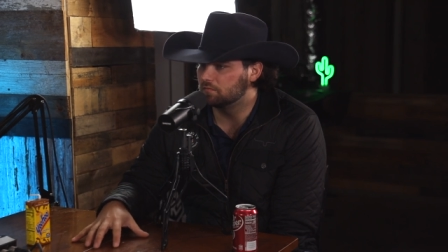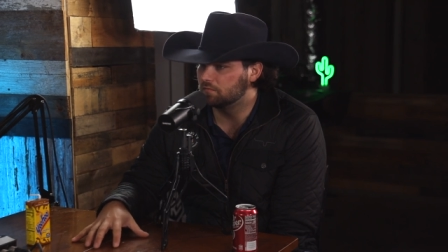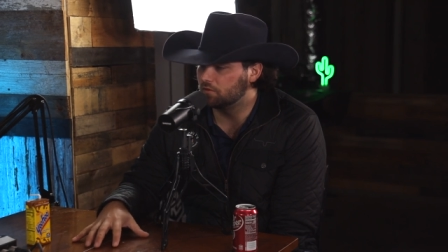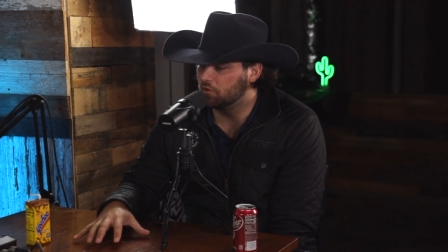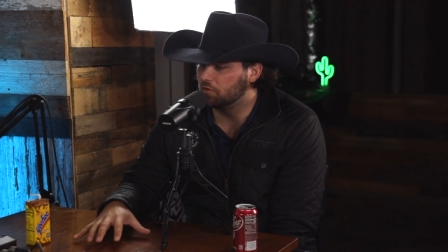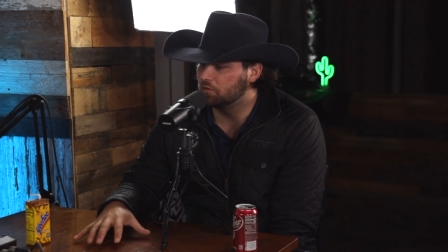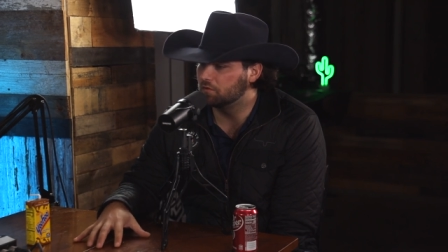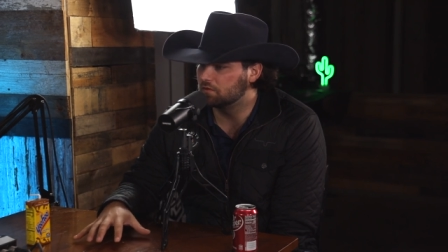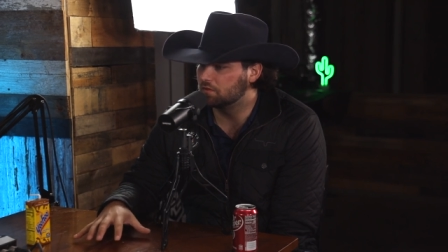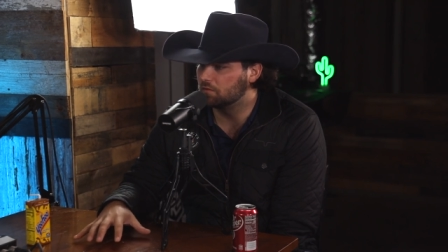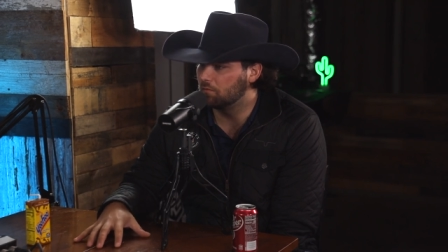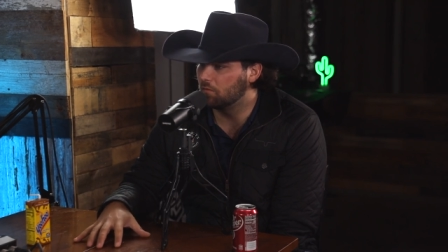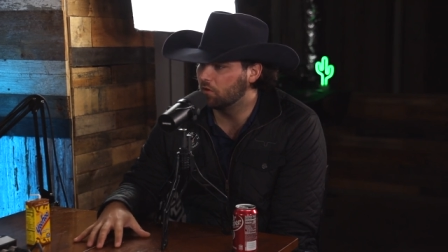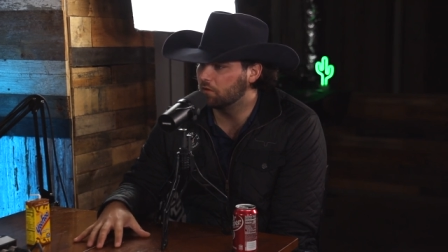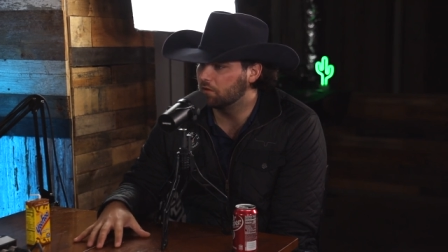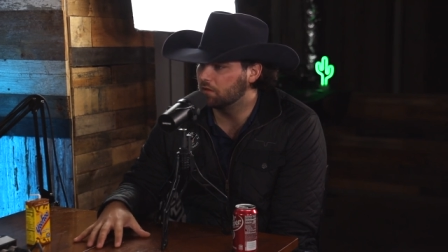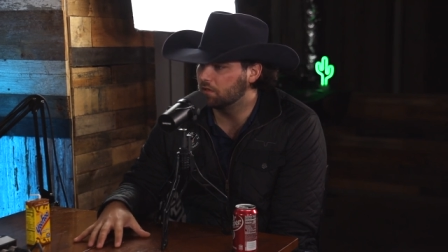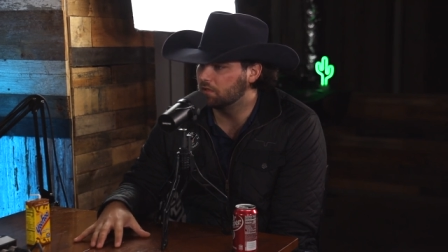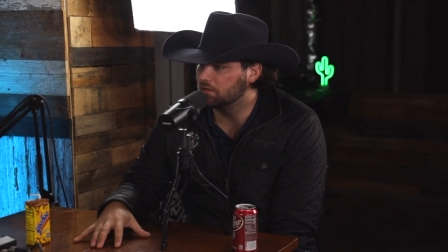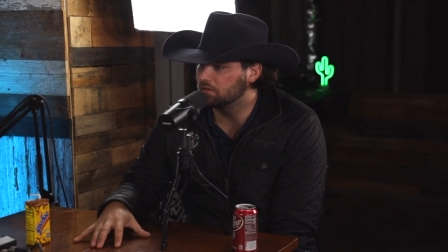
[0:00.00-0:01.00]
doing some
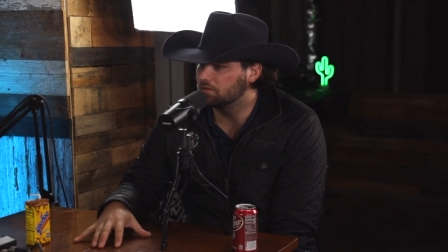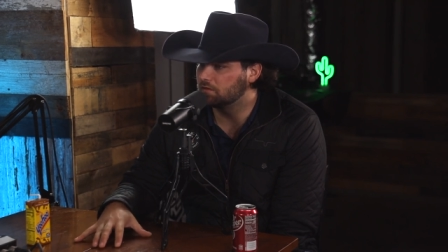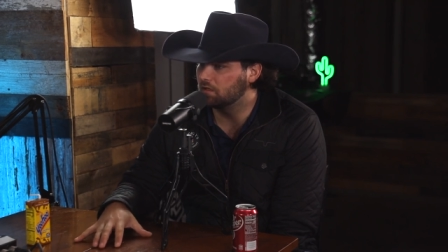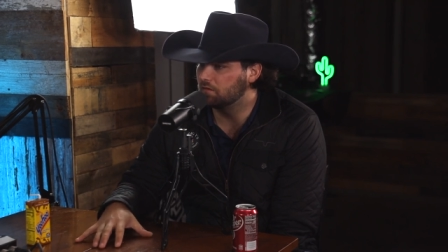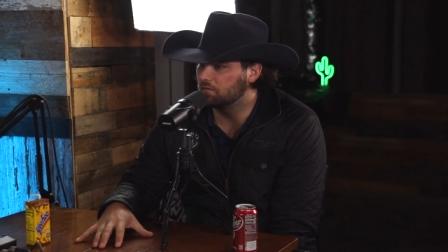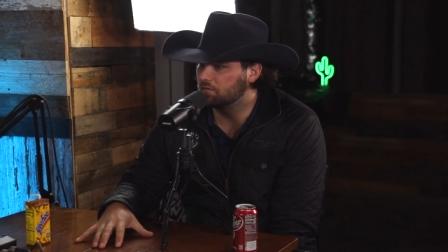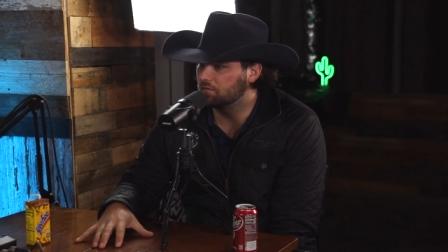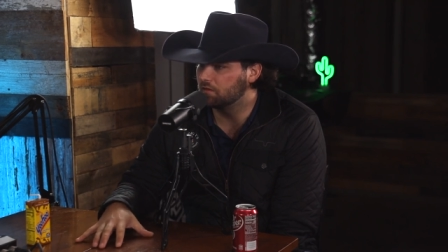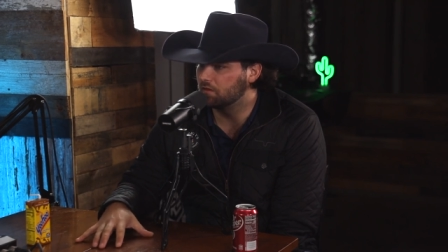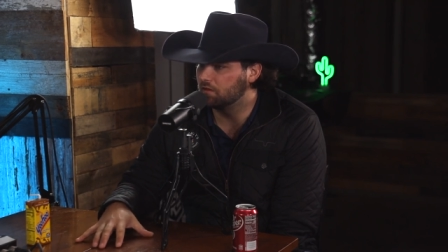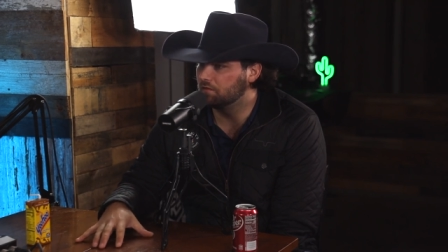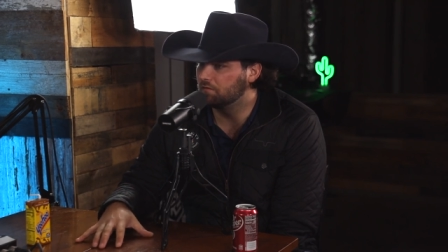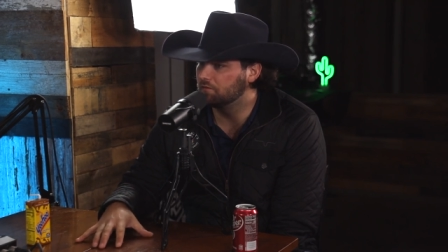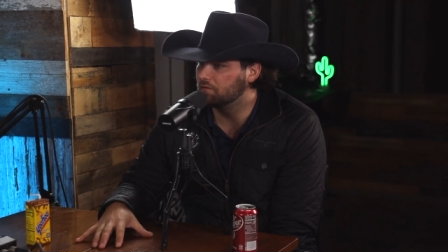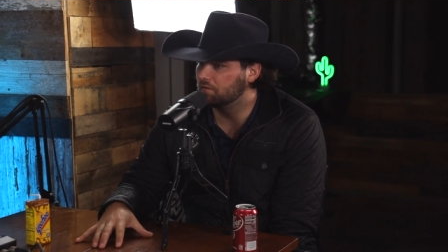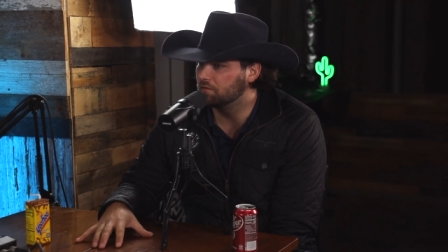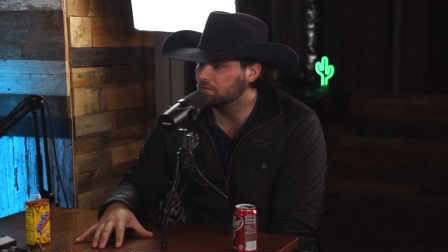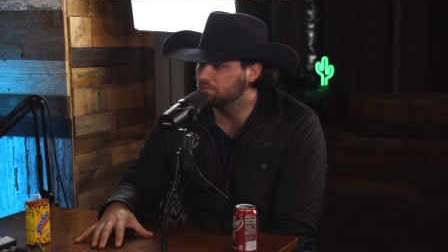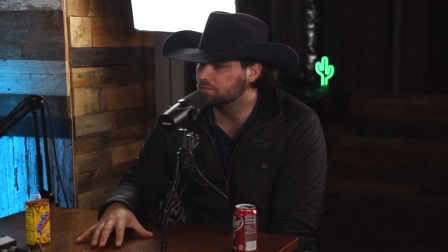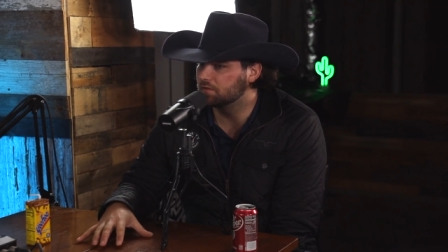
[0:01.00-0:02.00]
marketing stuff for them
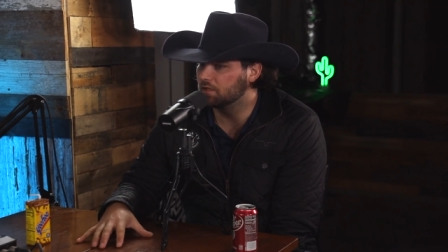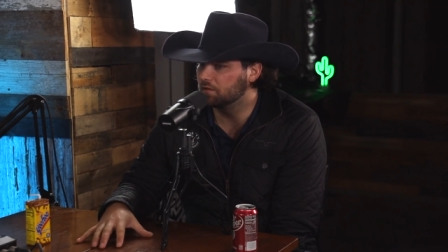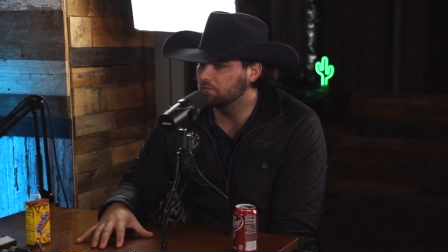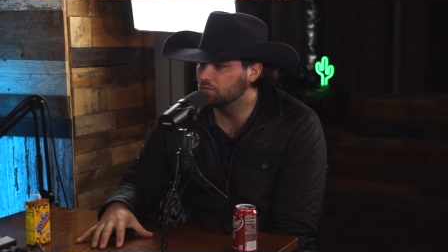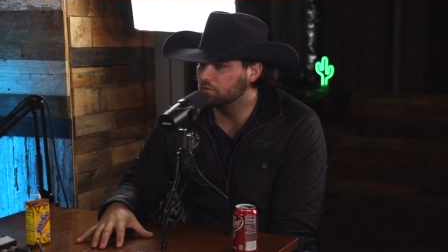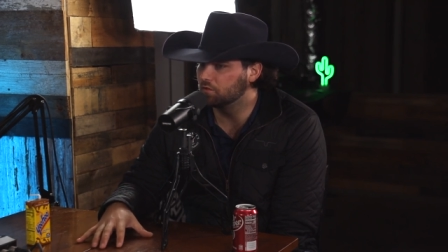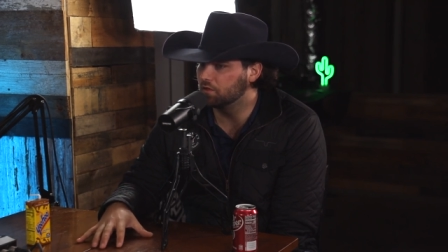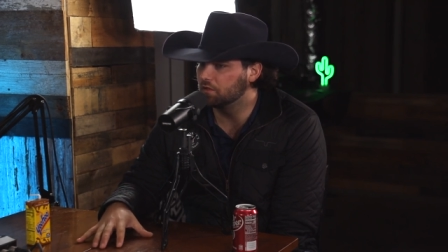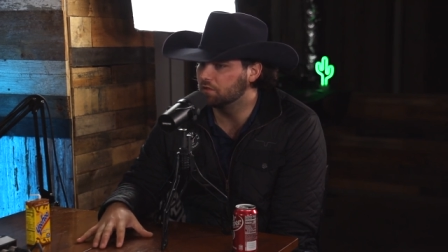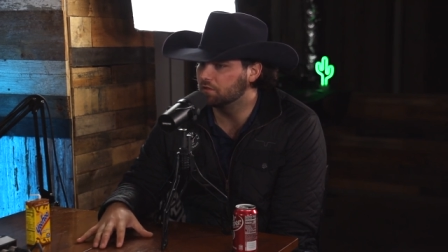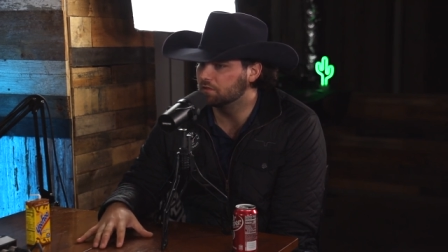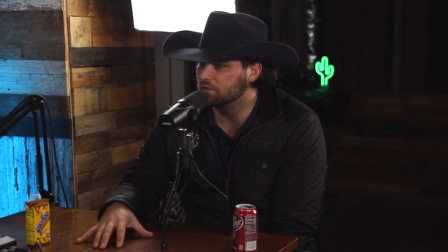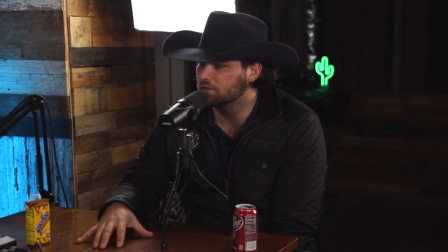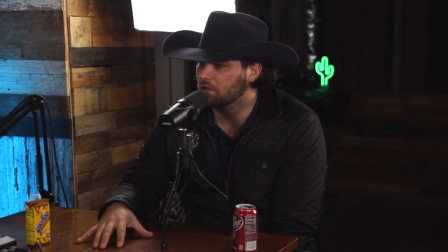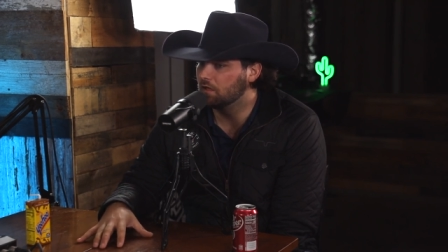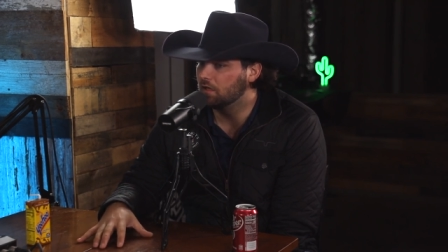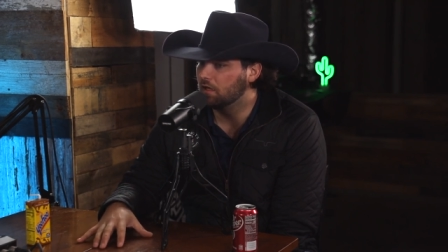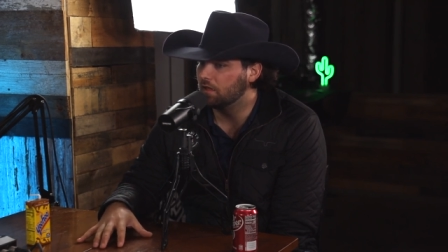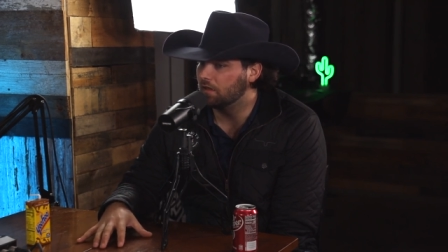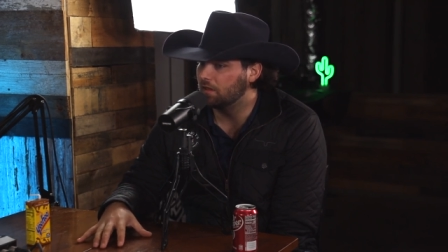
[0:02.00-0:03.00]
for several years.
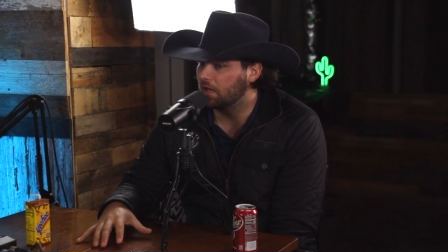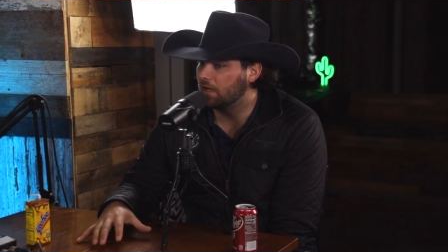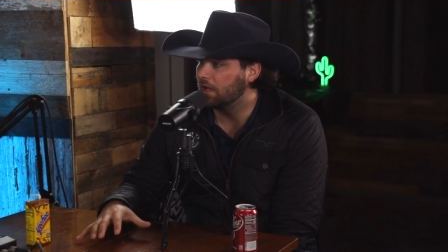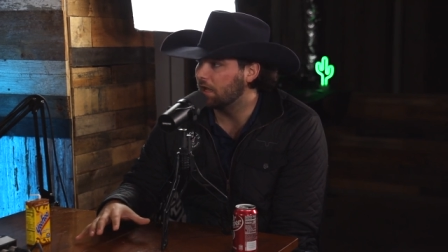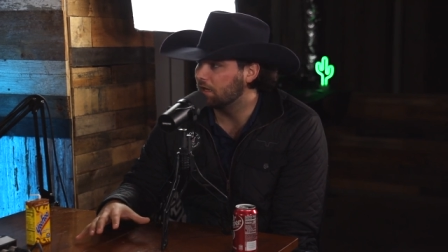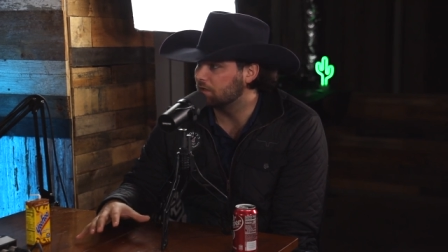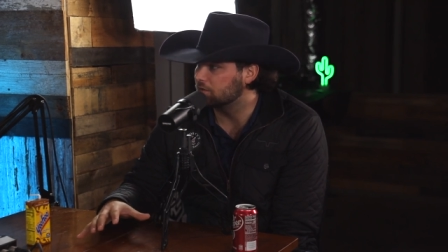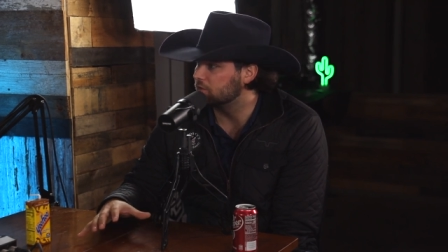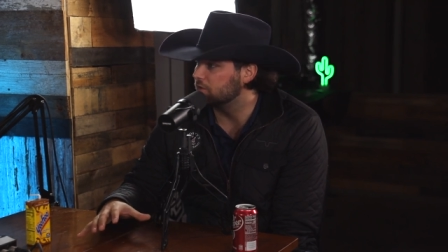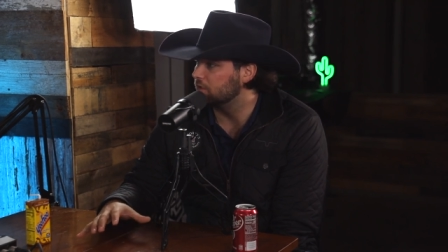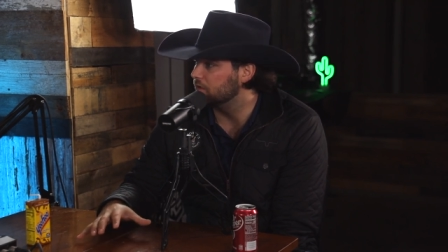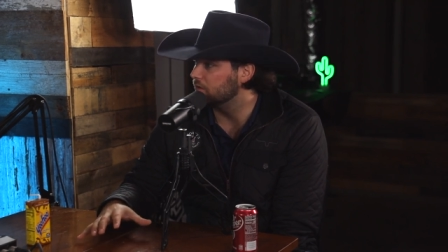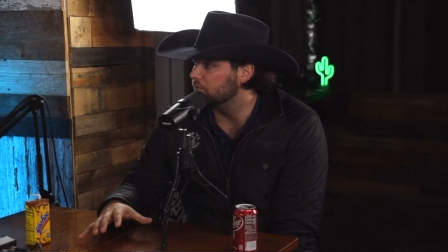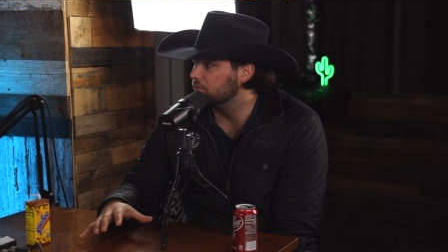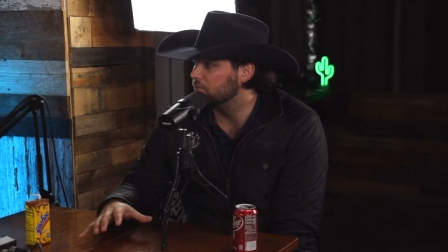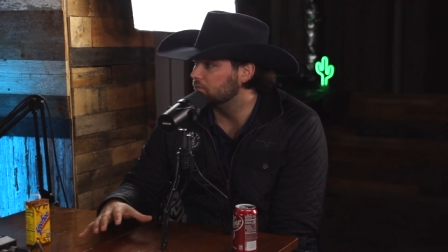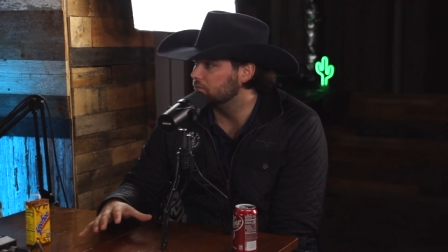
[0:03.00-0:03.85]
They actually